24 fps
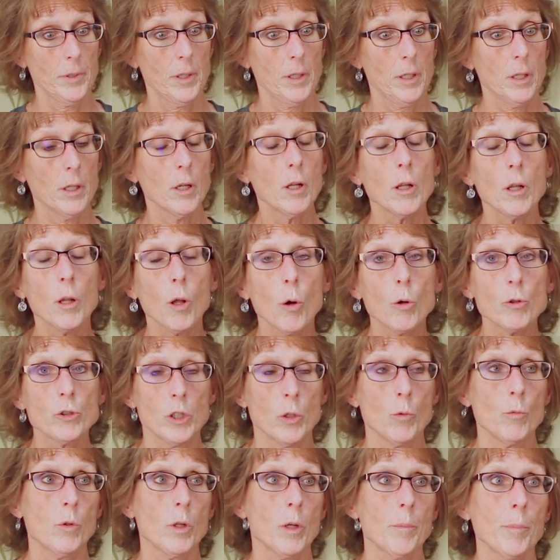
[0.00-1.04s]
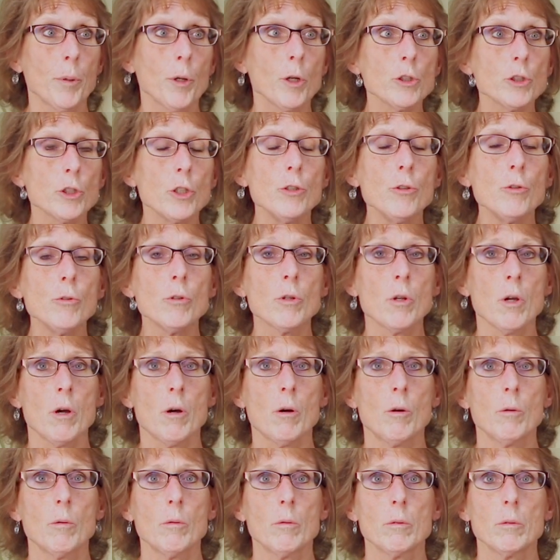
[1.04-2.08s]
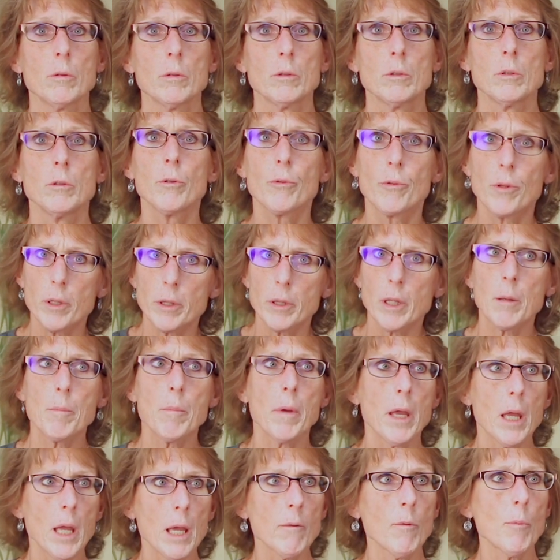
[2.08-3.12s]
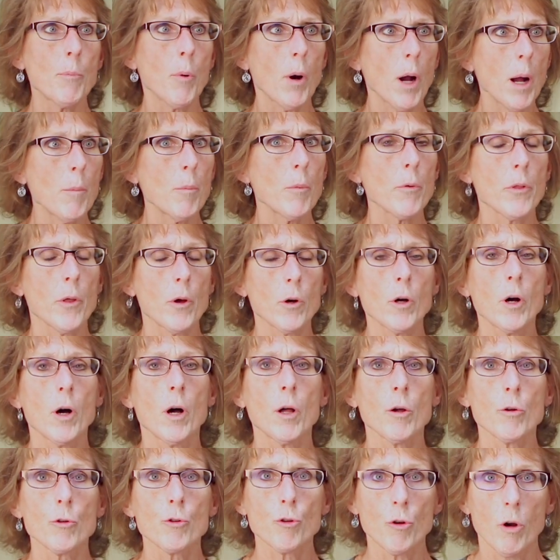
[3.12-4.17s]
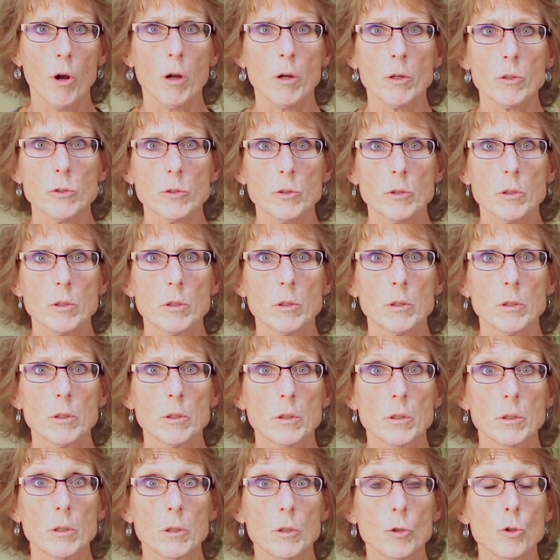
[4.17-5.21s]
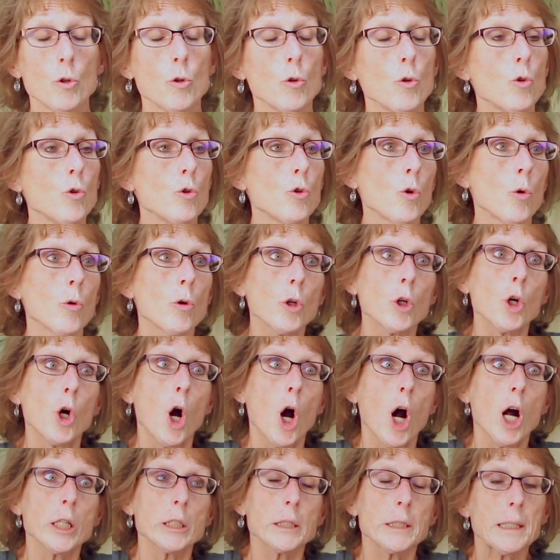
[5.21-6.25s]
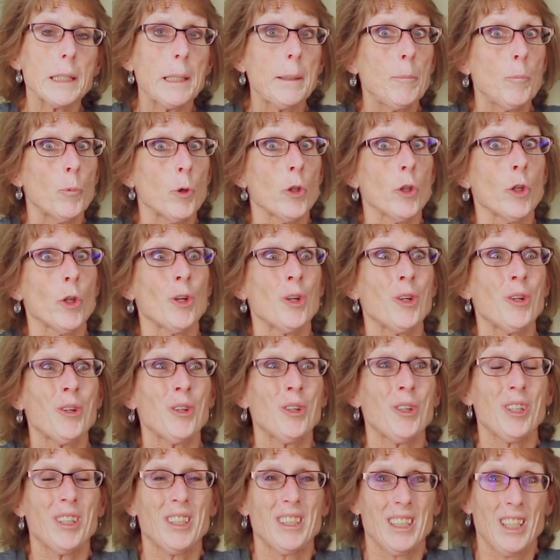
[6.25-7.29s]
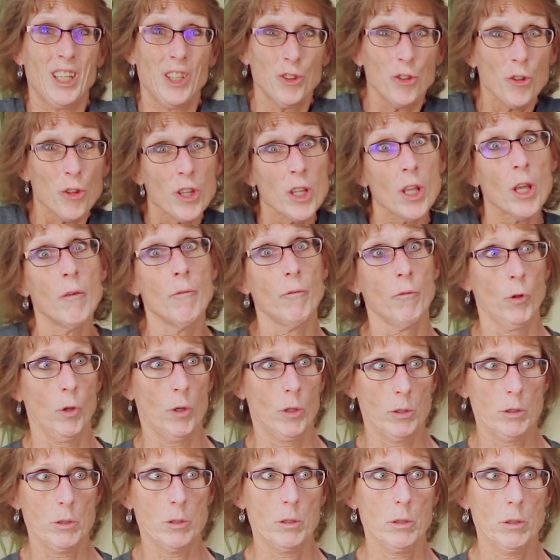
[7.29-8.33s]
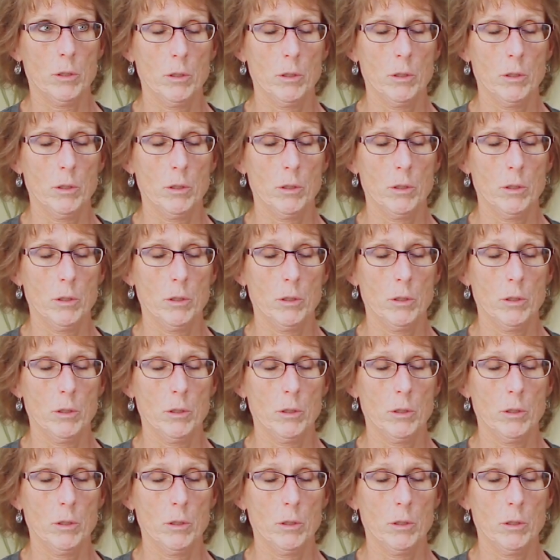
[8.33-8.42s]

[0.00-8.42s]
In closing, when a person you think they may have a problem with alcohol or drugs, don't accost them when they're under the influence.